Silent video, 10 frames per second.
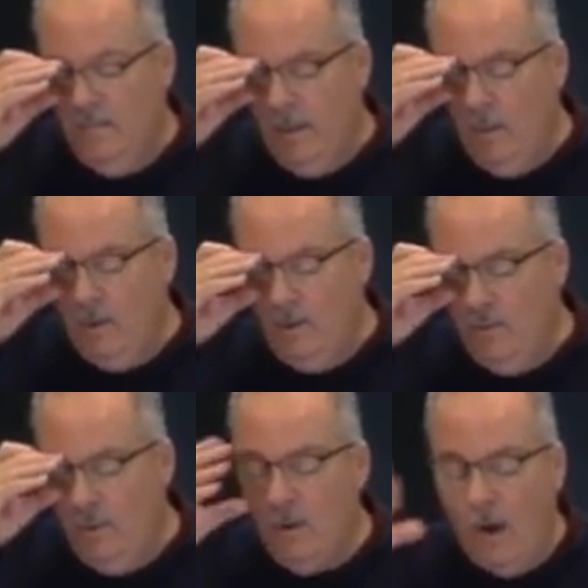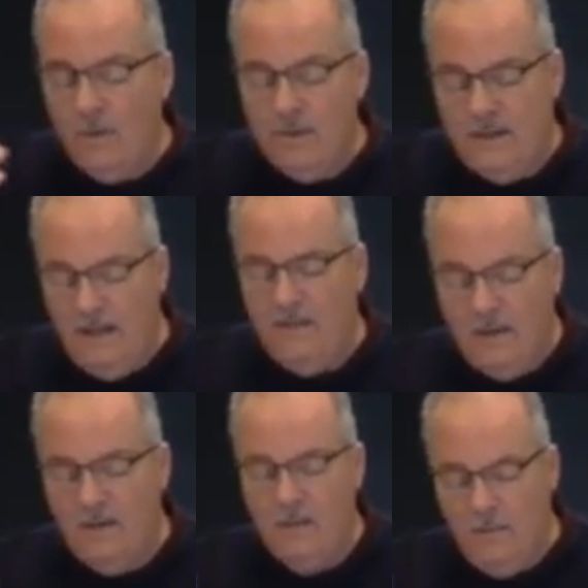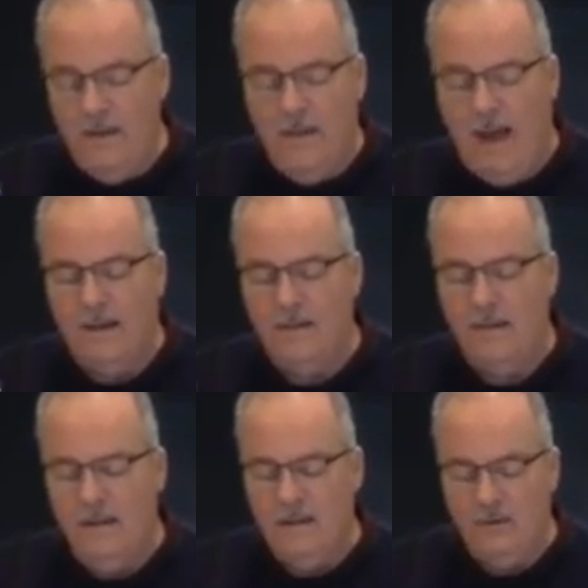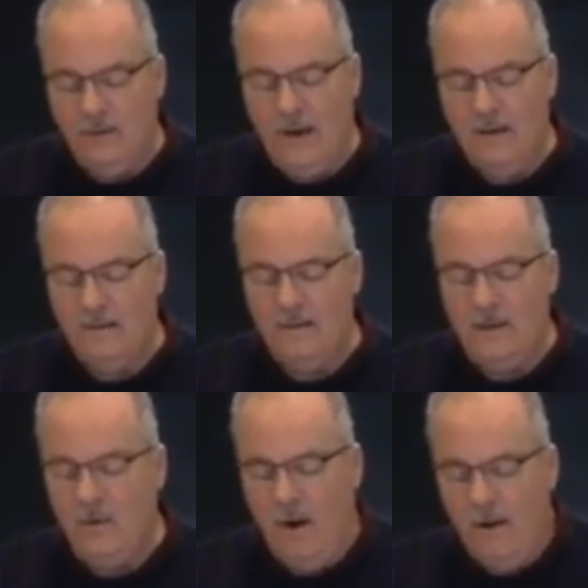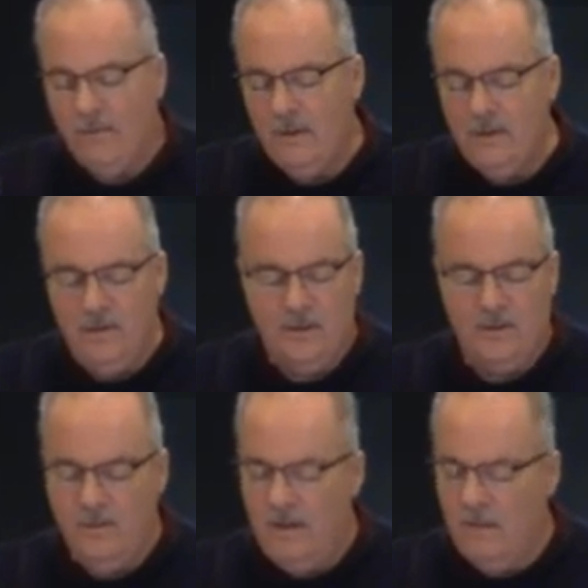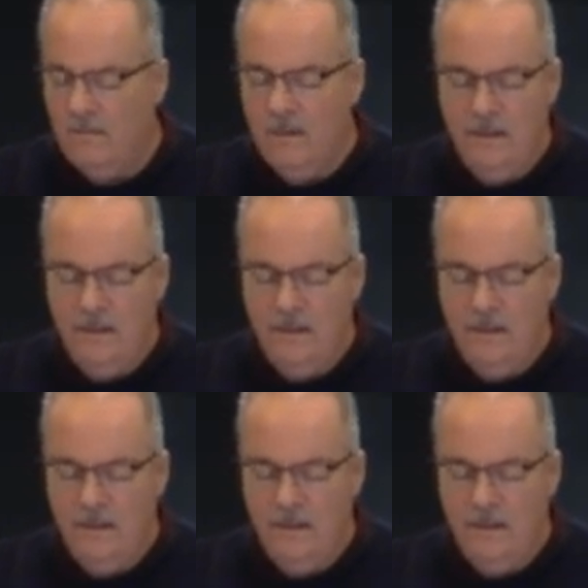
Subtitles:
But Lord, you call us to get there, to be that in Christ, and you offer it to us through him.